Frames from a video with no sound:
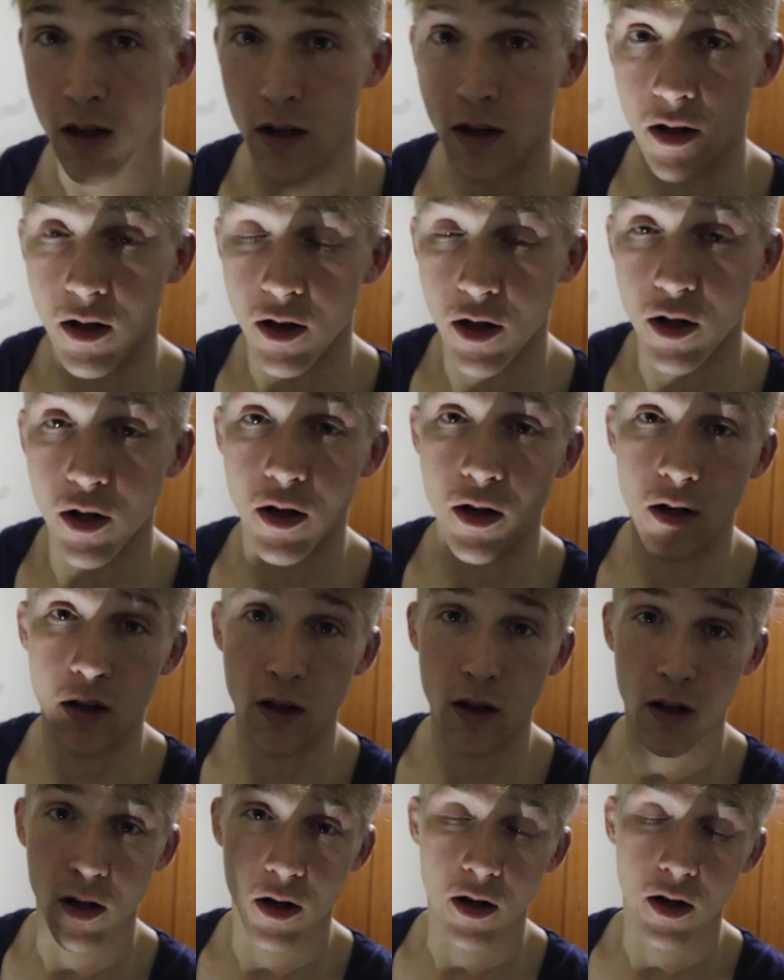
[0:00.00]
The the
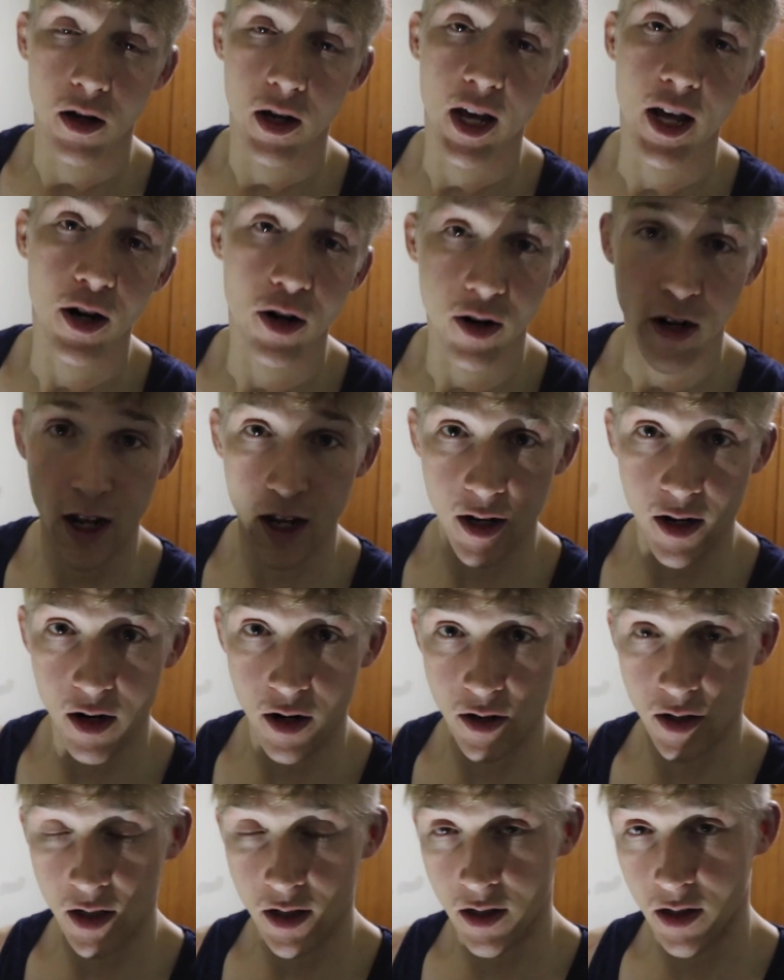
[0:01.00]
the internet
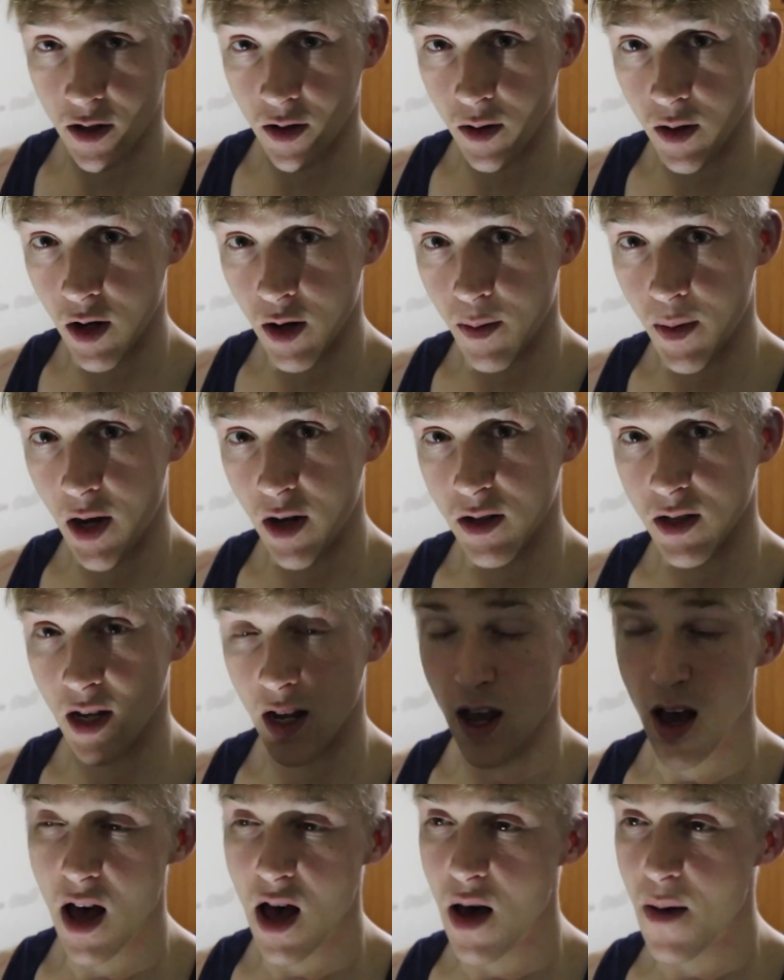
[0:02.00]
nurse is gonna come out and
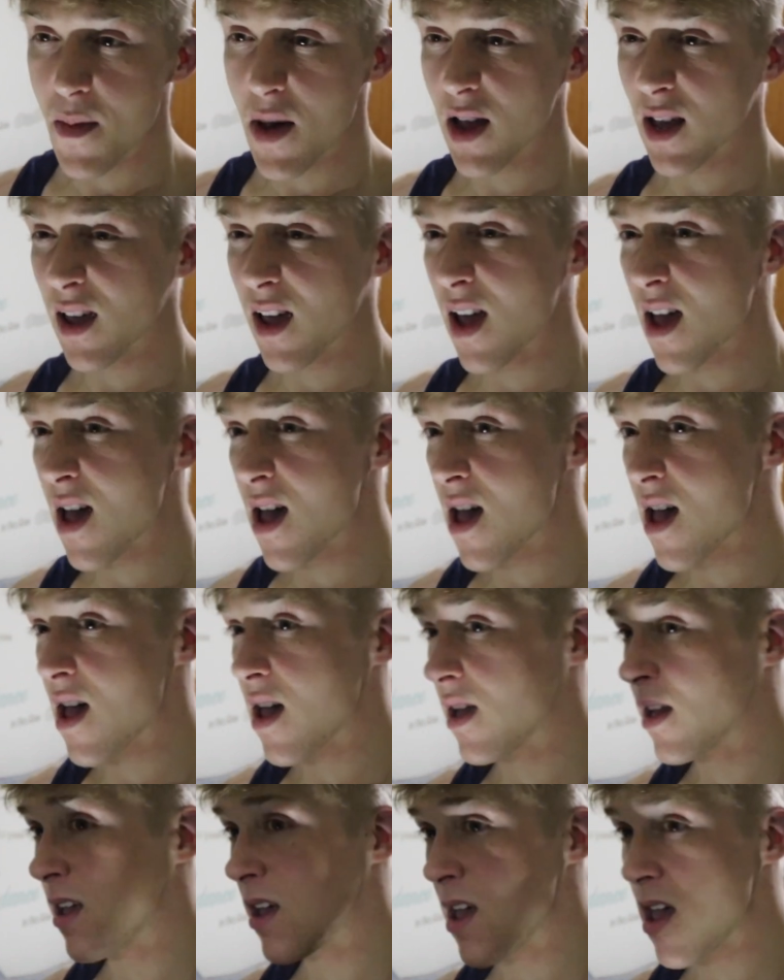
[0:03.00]
say, "Ah, my
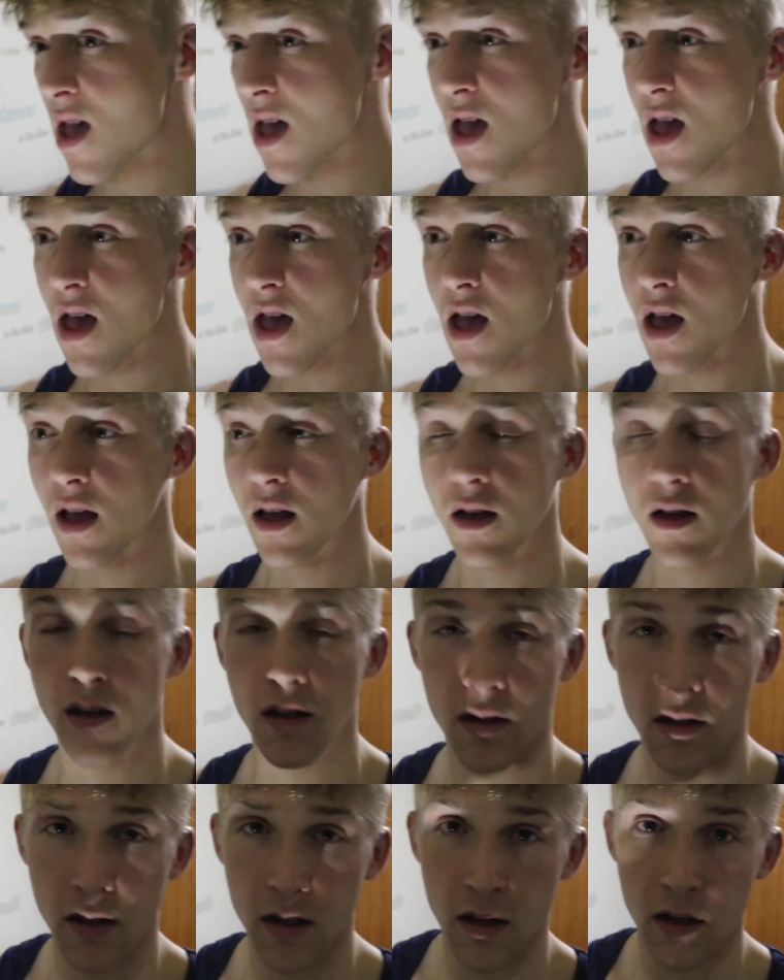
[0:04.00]
God, eh."
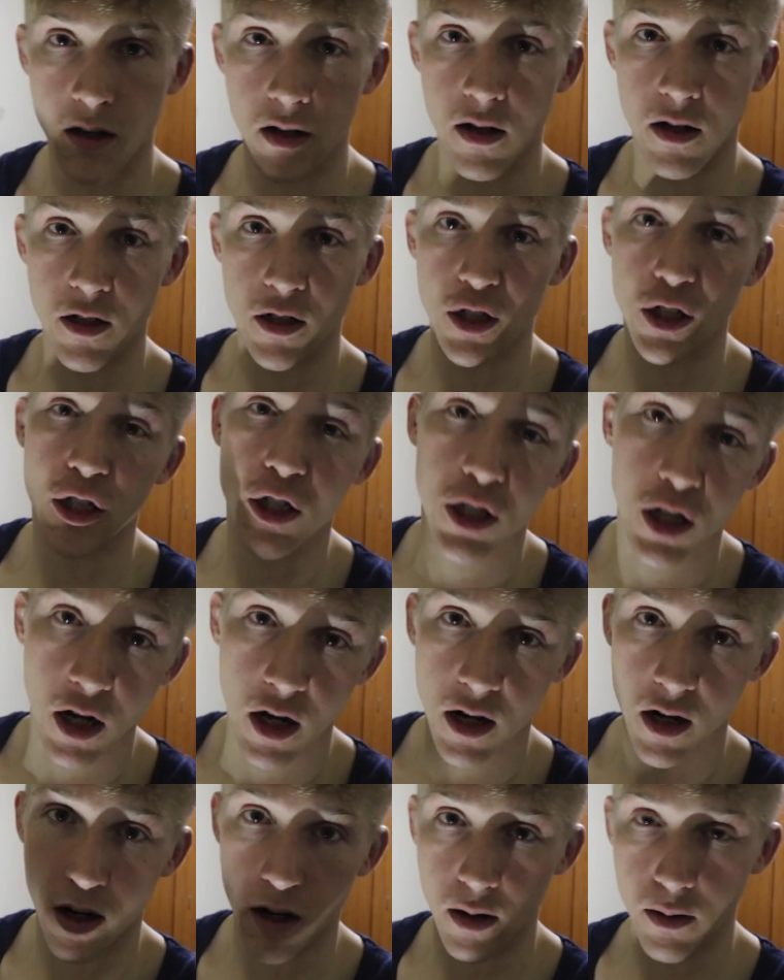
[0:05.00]

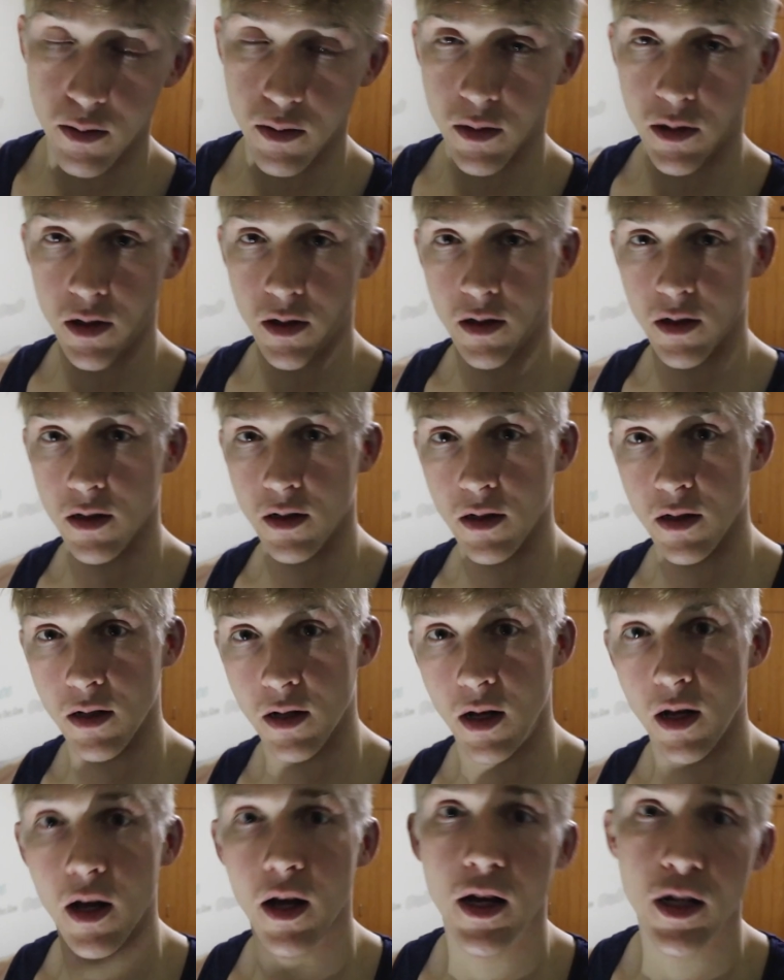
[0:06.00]
Shut up.
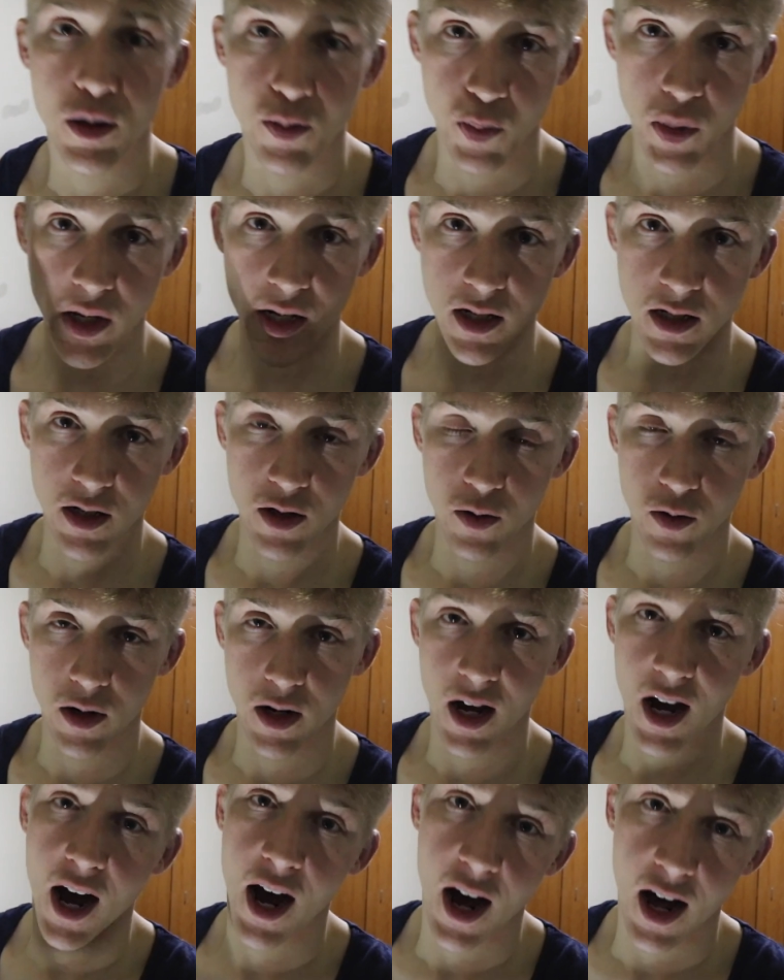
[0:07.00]
It's Beansill with
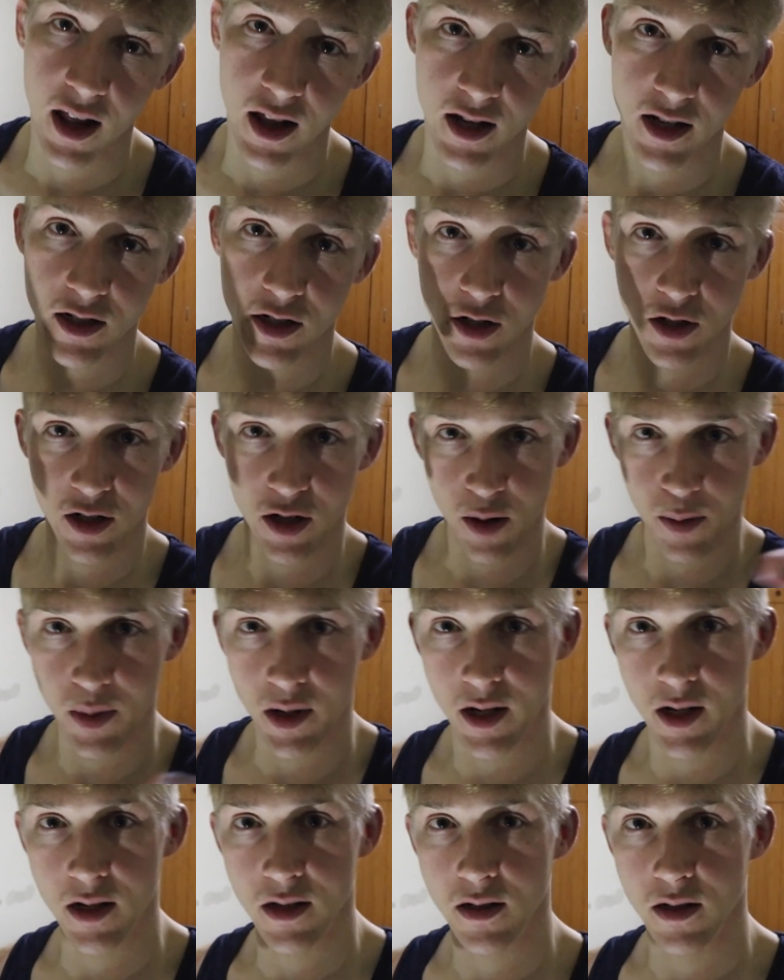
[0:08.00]
it. I'll holler at y'all. Y'all
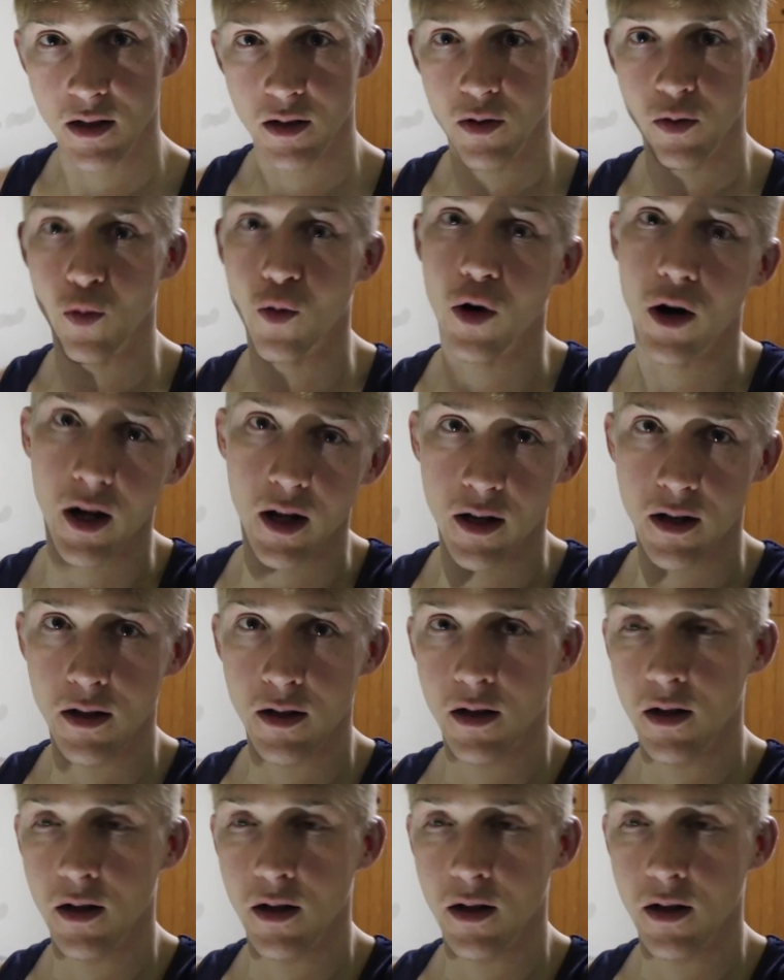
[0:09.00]
be easy. One.